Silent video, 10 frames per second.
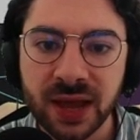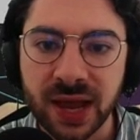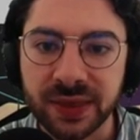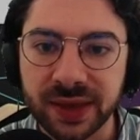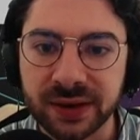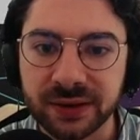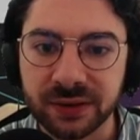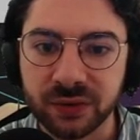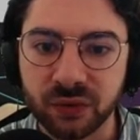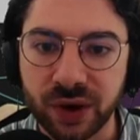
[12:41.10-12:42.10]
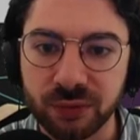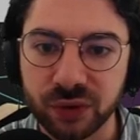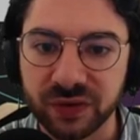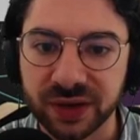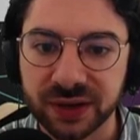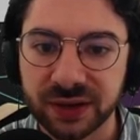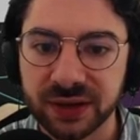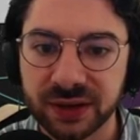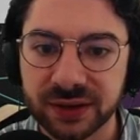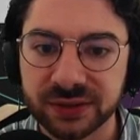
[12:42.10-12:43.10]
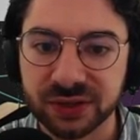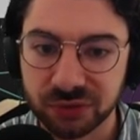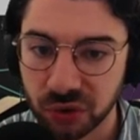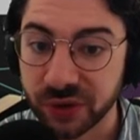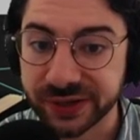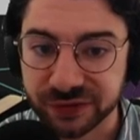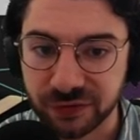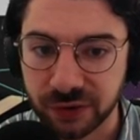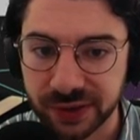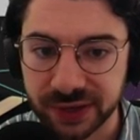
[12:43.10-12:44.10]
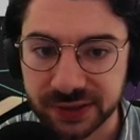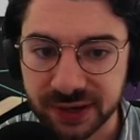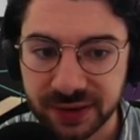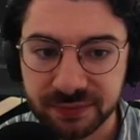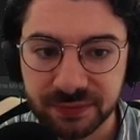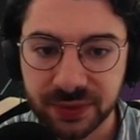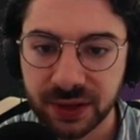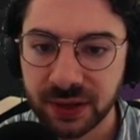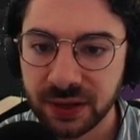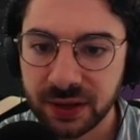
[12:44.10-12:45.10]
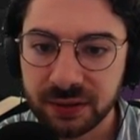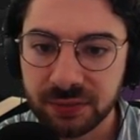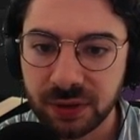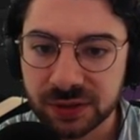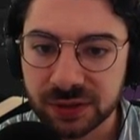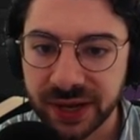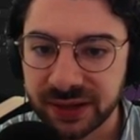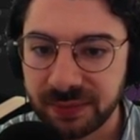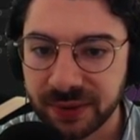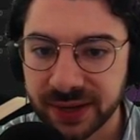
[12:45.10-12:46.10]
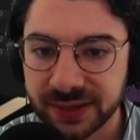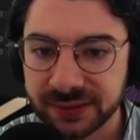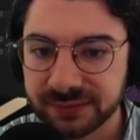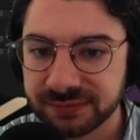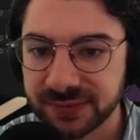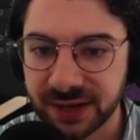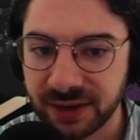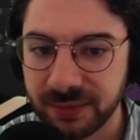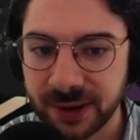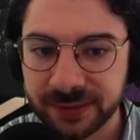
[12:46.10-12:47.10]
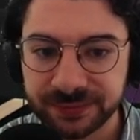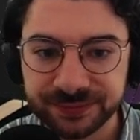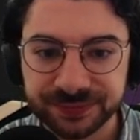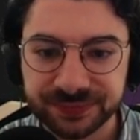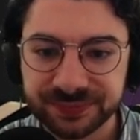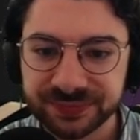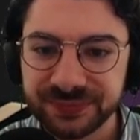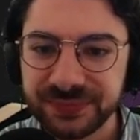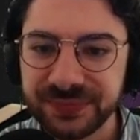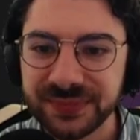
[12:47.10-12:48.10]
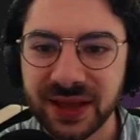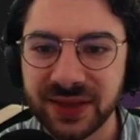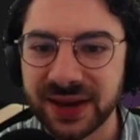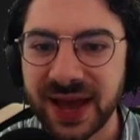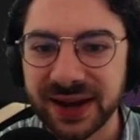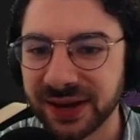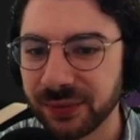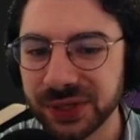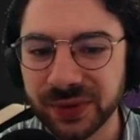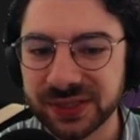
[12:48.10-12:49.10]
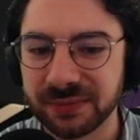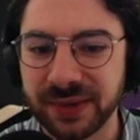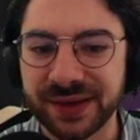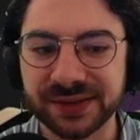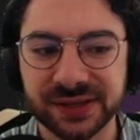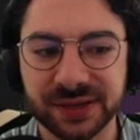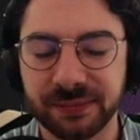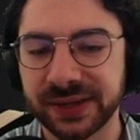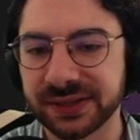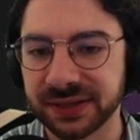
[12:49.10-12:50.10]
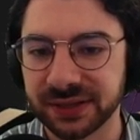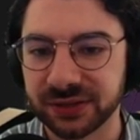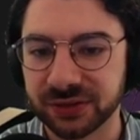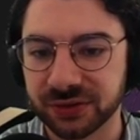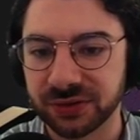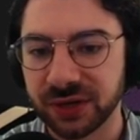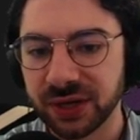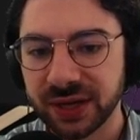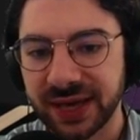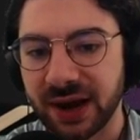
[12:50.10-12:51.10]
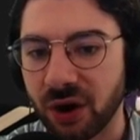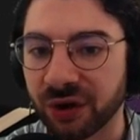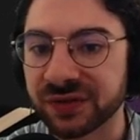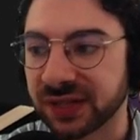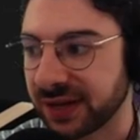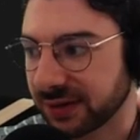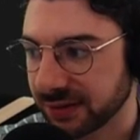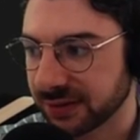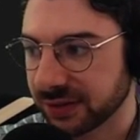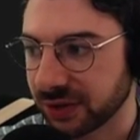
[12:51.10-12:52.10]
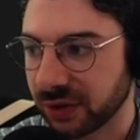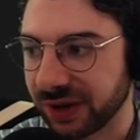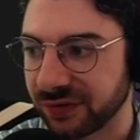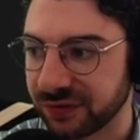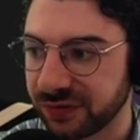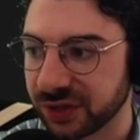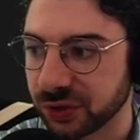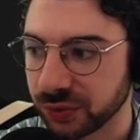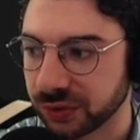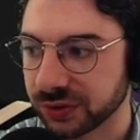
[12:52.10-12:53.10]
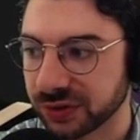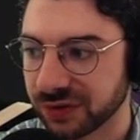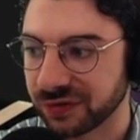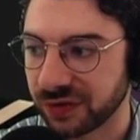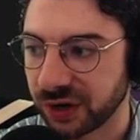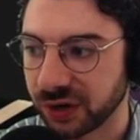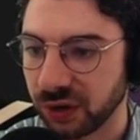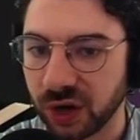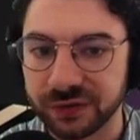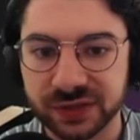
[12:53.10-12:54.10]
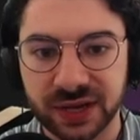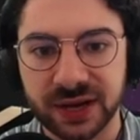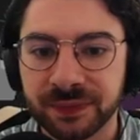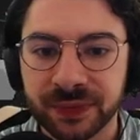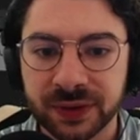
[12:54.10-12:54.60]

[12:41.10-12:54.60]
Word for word: And then we're moving some noise forward in time, multiplying that by a number, and then adding it. We're doing some maths here basically to get our offset. So our visual sort of vertical offset.